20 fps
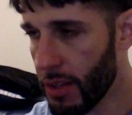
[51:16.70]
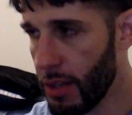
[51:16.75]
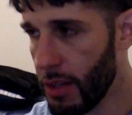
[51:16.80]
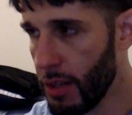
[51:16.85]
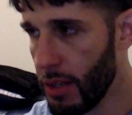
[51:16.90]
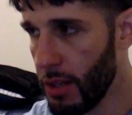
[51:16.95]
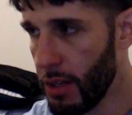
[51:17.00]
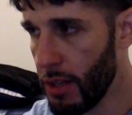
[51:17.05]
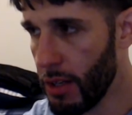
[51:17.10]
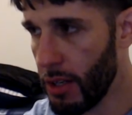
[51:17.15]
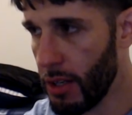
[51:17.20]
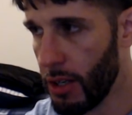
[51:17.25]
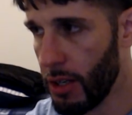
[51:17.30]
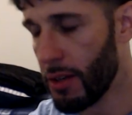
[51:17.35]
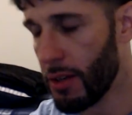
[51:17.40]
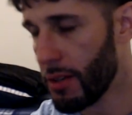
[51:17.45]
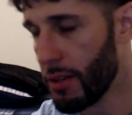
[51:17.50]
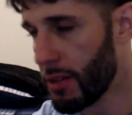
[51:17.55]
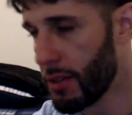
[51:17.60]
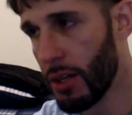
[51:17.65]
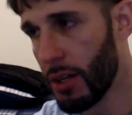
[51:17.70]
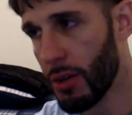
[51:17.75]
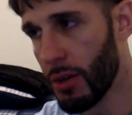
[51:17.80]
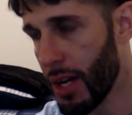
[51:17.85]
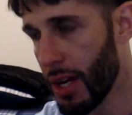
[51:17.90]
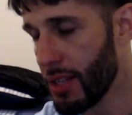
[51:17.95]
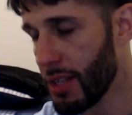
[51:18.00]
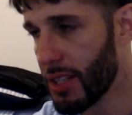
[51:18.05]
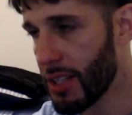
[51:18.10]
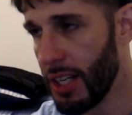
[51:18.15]
Case
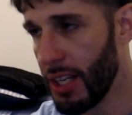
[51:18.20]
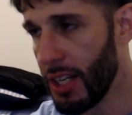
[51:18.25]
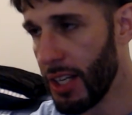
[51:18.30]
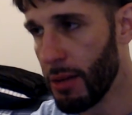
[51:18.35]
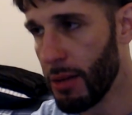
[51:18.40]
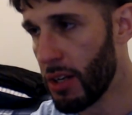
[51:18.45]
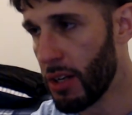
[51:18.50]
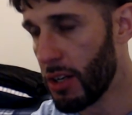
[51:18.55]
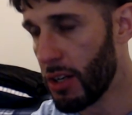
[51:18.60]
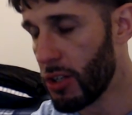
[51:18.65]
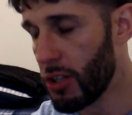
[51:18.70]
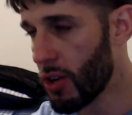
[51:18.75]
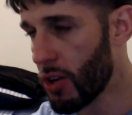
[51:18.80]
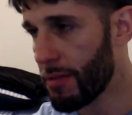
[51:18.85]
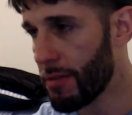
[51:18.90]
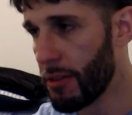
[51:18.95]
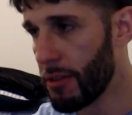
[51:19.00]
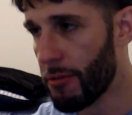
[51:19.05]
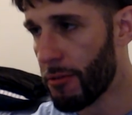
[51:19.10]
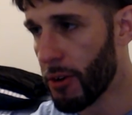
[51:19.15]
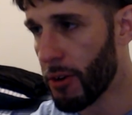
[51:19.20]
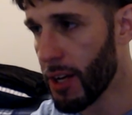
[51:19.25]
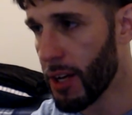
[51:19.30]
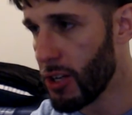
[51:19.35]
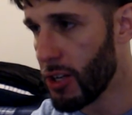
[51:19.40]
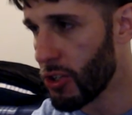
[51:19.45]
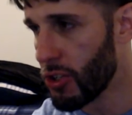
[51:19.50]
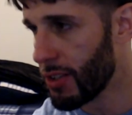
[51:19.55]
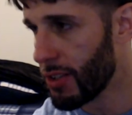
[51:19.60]
Keenum's an undrafted free agent.